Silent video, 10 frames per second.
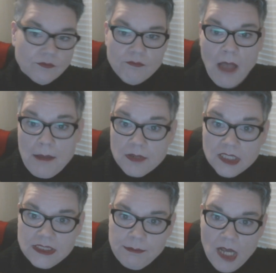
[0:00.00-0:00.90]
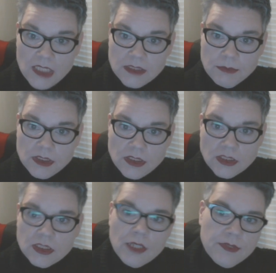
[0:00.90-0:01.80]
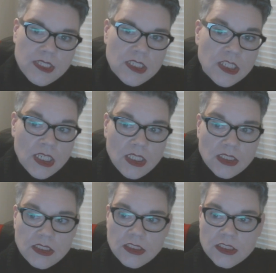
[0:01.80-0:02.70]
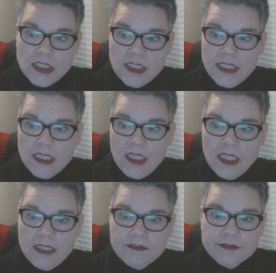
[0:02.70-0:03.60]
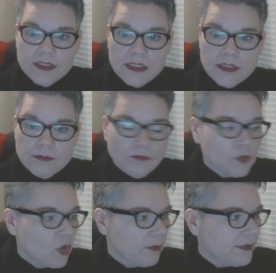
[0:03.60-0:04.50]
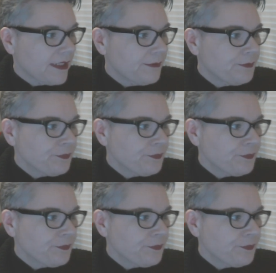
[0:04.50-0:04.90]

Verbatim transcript: paparazzi possible to go with the challenge that they got from corporate.